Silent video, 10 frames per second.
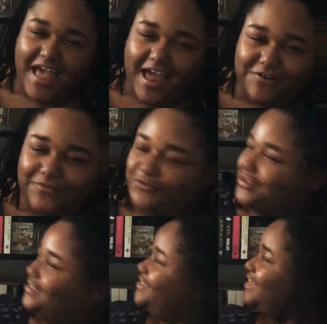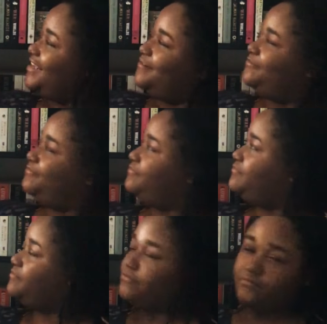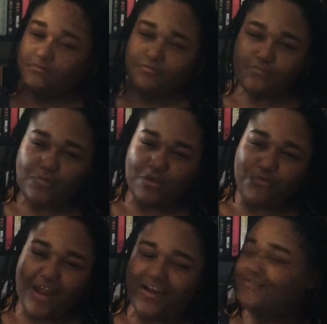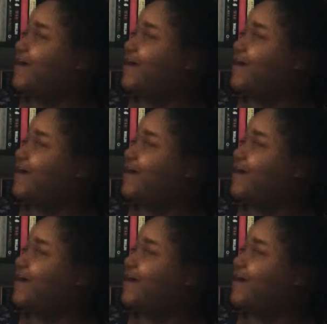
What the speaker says: I don't know if you can see it. Right here,